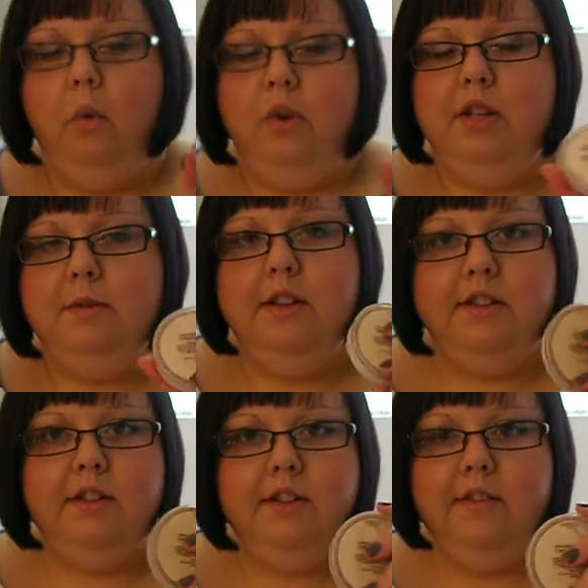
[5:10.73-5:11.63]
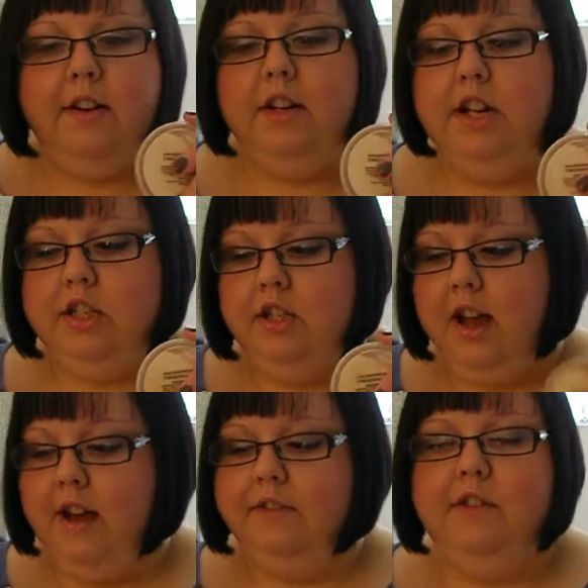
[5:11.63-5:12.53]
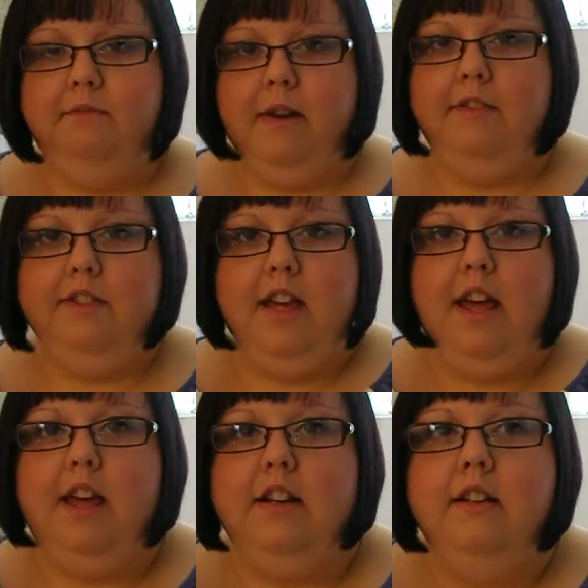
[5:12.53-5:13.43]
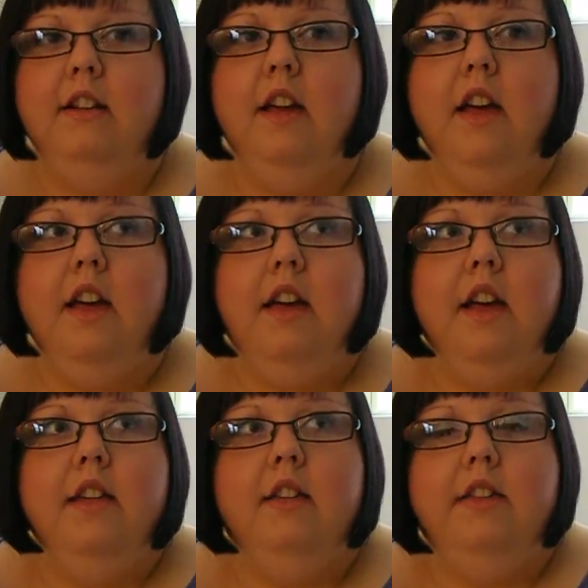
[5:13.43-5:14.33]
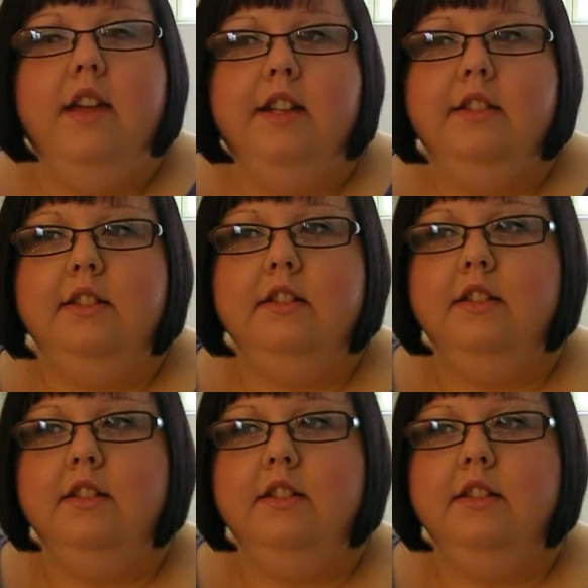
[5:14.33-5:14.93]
When you put this over your foundation after you've buffed it in, this